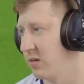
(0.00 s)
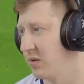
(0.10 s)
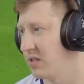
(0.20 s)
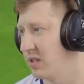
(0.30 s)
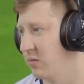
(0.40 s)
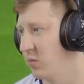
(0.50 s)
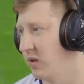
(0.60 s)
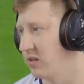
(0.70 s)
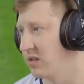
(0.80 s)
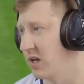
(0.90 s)
At my slim.
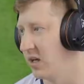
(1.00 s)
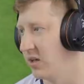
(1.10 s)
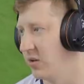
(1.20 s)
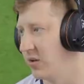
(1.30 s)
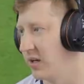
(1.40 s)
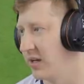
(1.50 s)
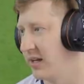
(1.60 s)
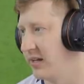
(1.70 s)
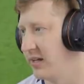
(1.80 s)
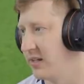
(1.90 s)
Well done, Luca
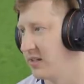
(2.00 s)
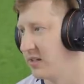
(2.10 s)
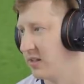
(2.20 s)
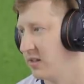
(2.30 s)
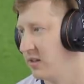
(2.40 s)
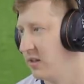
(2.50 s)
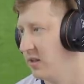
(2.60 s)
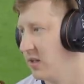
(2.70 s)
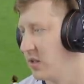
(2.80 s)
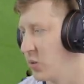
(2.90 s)
Hernandez.
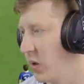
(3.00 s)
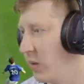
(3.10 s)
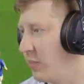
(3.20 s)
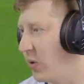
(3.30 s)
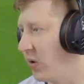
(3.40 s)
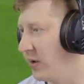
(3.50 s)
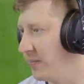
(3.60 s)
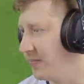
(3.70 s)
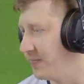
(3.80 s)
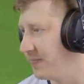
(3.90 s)
That's why we bought him.
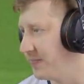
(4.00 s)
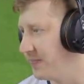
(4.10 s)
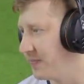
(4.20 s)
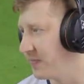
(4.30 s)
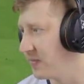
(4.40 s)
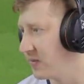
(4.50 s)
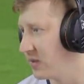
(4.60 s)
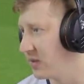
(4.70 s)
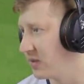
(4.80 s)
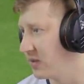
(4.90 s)
Now
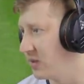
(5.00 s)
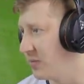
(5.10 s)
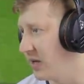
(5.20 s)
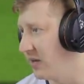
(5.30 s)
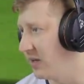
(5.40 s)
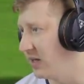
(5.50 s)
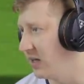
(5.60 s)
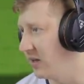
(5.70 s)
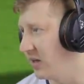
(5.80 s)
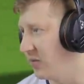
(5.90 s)
Thomas. He's better than
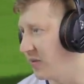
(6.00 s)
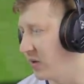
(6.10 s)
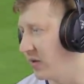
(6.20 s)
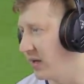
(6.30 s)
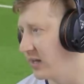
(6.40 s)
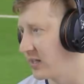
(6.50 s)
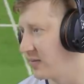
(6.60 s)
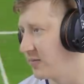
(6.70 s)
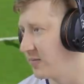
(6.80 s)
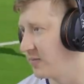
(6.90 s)
any other left back we had.
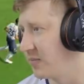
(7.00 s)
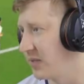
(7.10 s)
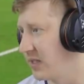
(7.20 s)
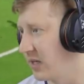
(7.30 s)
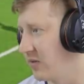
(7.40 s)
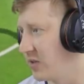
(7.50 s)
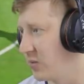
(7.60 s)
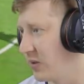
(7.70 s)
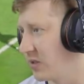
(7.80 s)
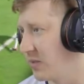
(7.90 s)
Ben
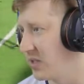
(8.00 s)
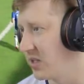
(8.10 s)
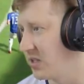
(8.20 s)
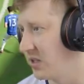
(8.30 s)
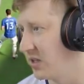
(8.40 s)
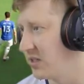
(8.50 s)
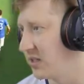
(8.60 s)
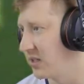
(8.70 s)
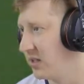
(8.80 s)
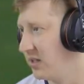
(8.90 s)
Davies went to Manchester
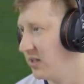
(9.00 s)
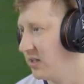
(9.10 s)
United.